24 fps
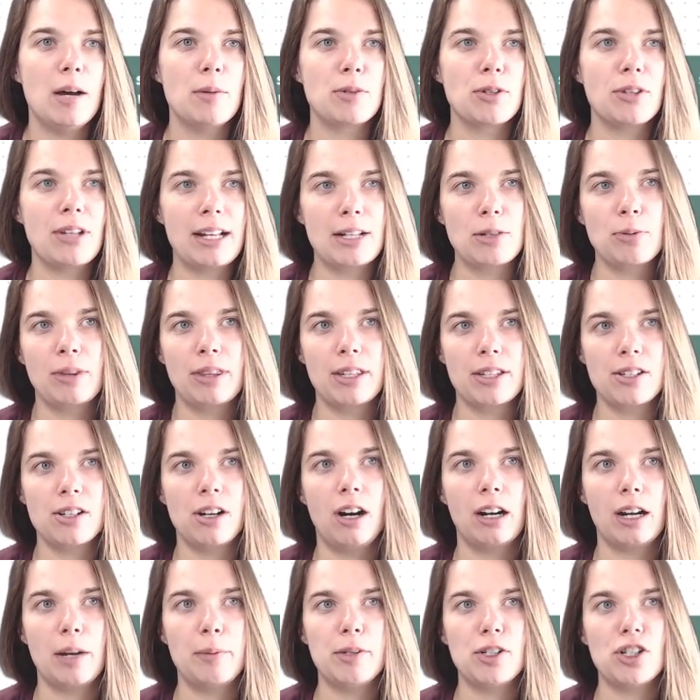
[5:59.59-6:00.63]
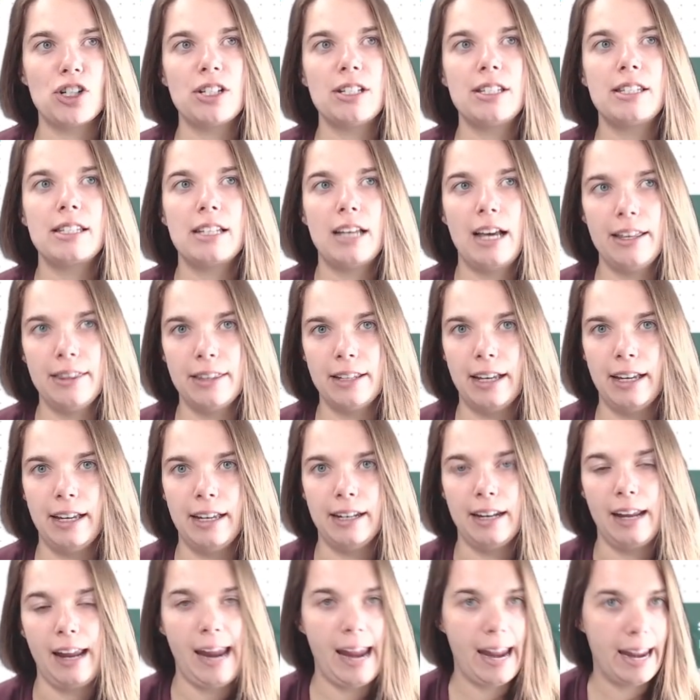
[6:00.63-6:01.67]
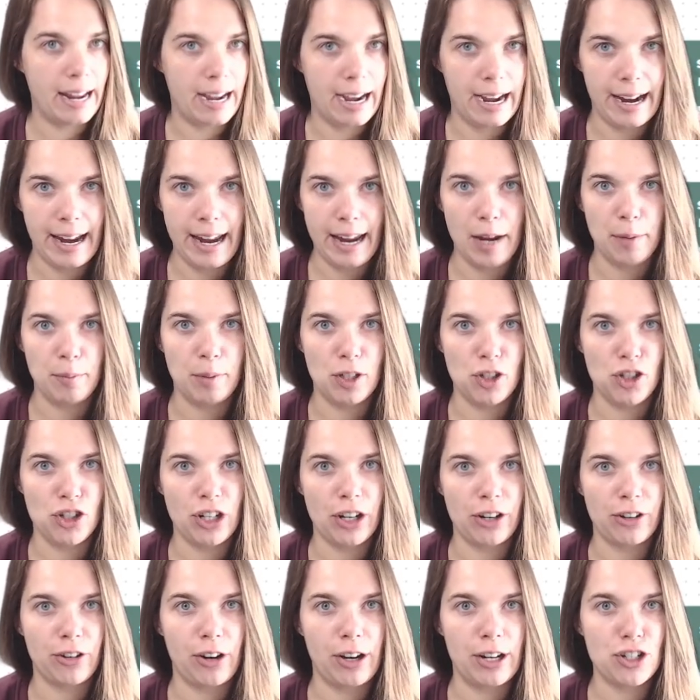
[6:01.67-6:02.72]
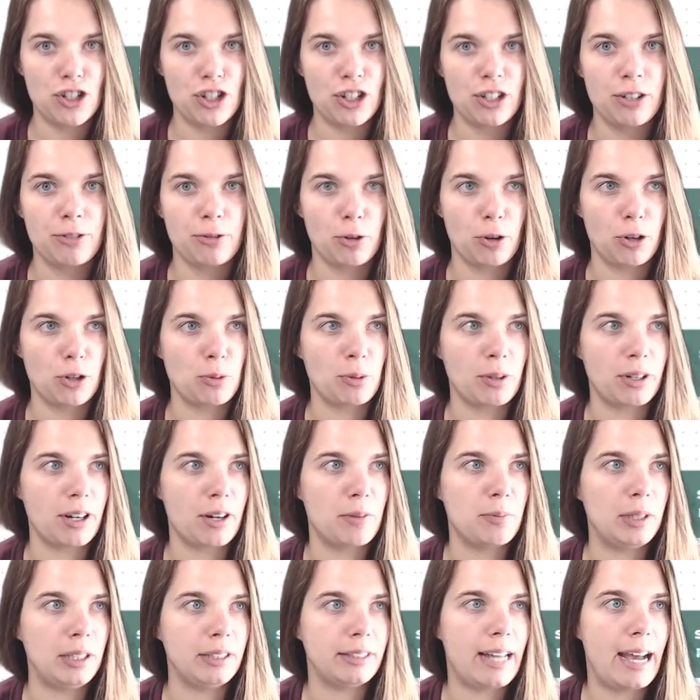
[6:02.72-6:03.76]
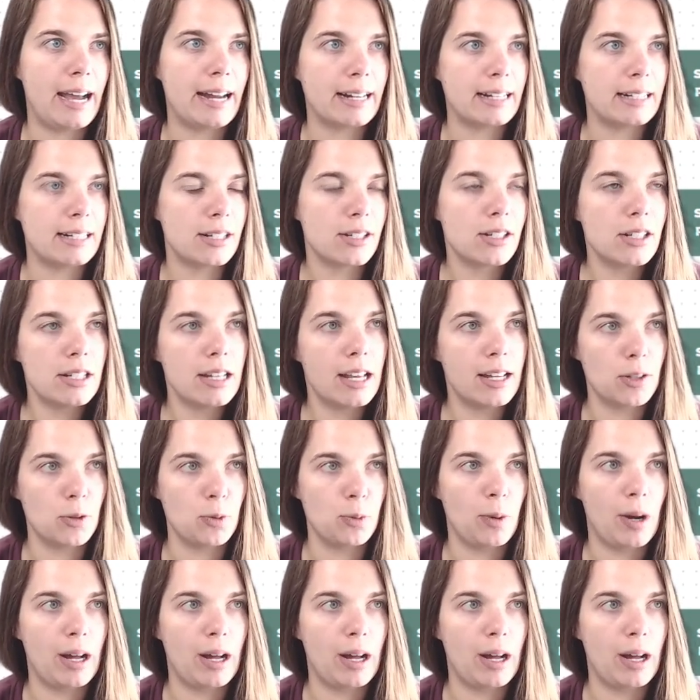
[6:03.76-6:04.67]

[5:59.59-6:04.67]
So that's with the stock images. And then AI image generation, of course, we're going to build that in as